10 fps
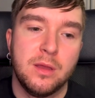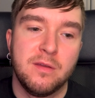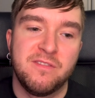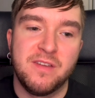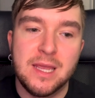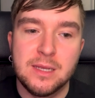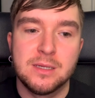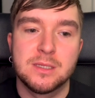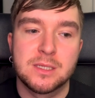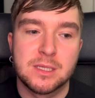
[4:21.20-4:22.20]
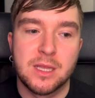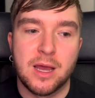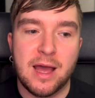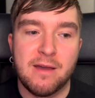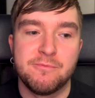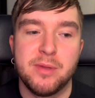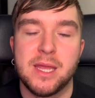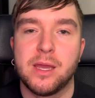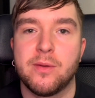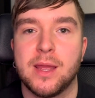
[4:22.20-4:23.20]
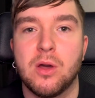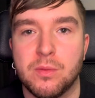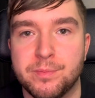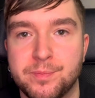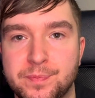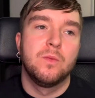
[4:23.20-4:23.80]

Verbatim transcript: things that have been going on.